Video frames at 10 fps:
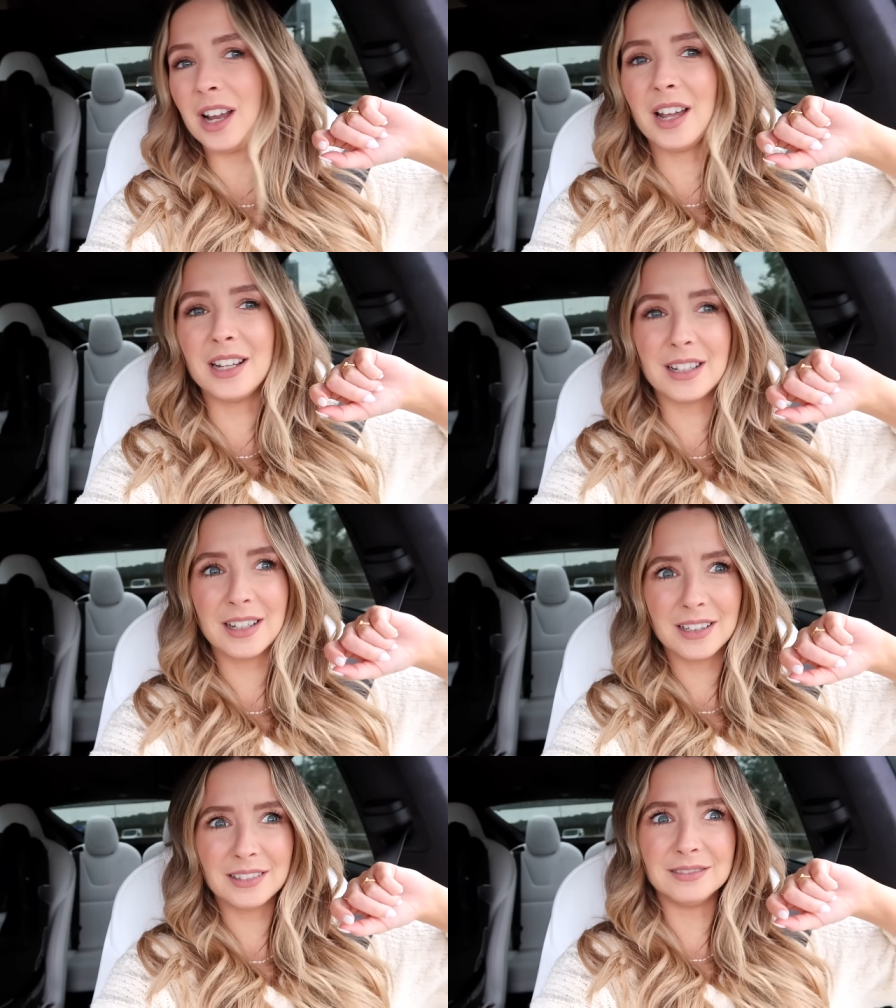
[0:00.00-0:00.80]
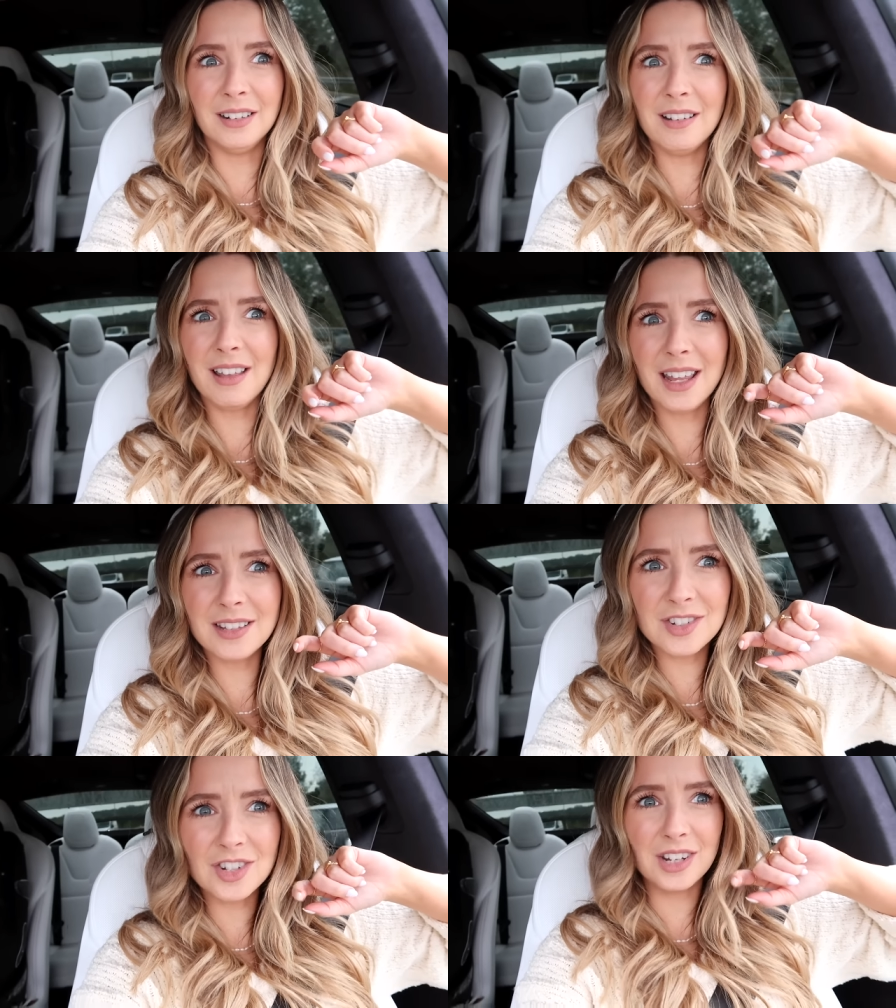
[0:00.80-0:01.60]
like, what
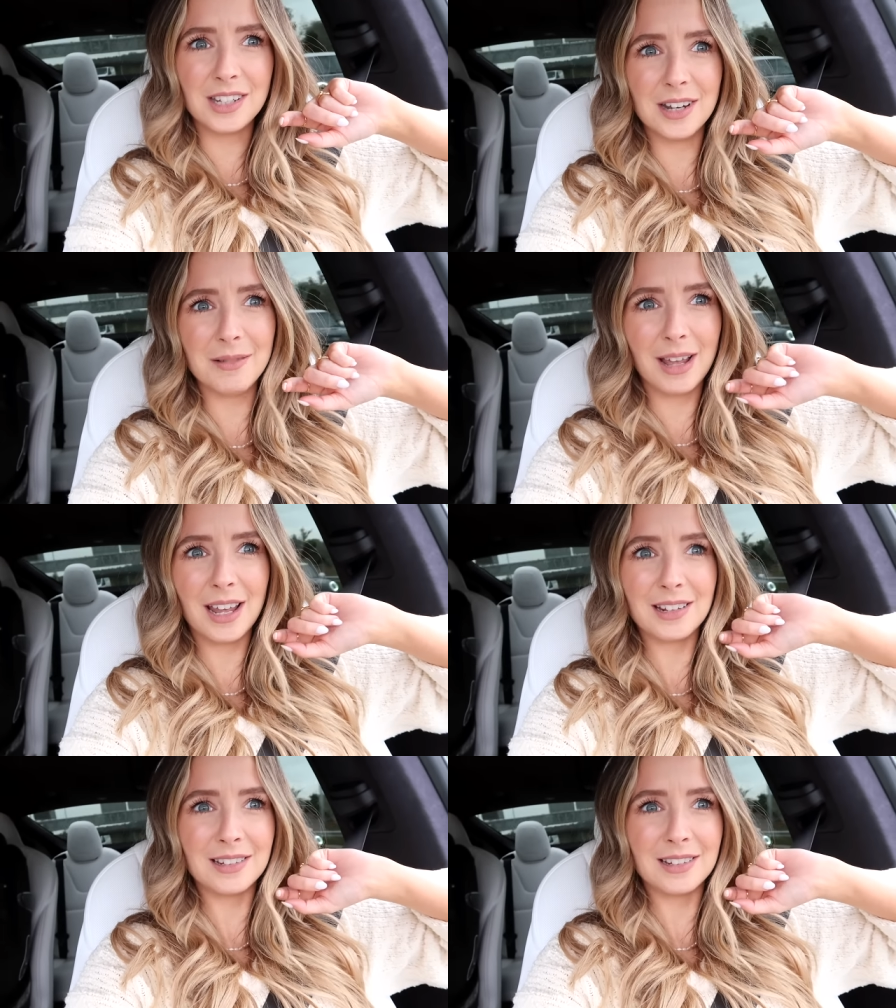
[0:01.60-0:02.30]
is she doing?